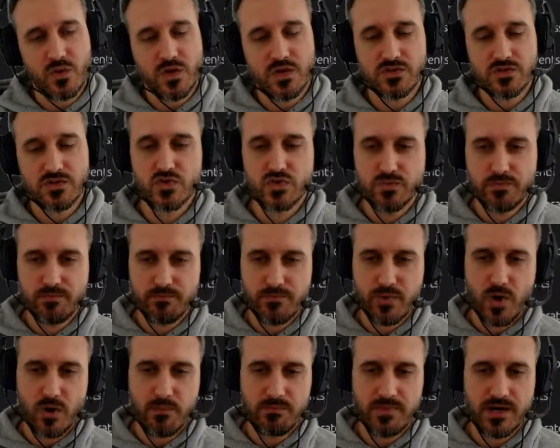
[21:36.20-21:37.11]
you want to
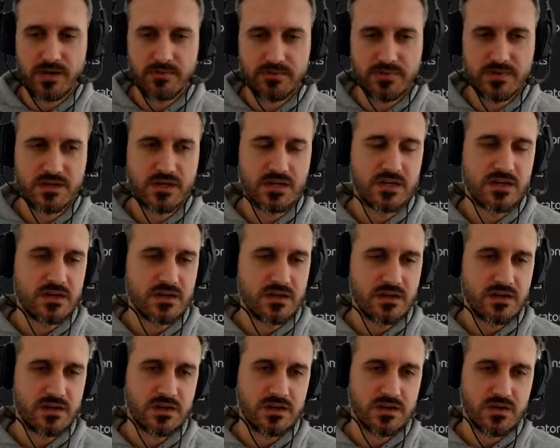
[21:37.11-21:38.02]
pop up,
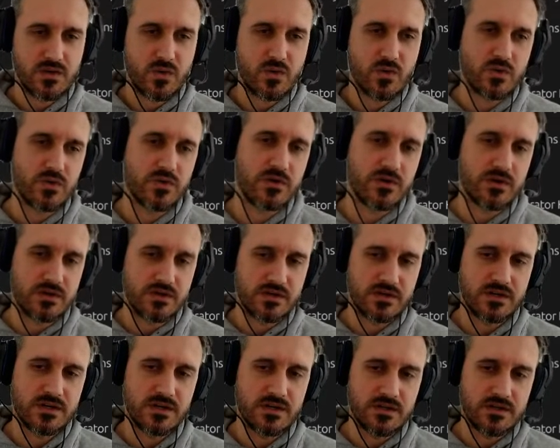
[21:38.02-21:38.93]

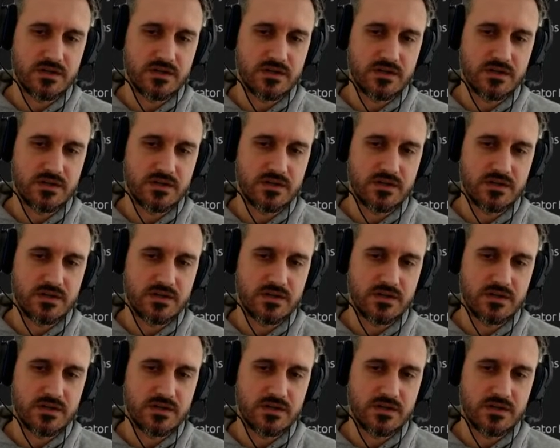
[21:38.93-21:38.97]
or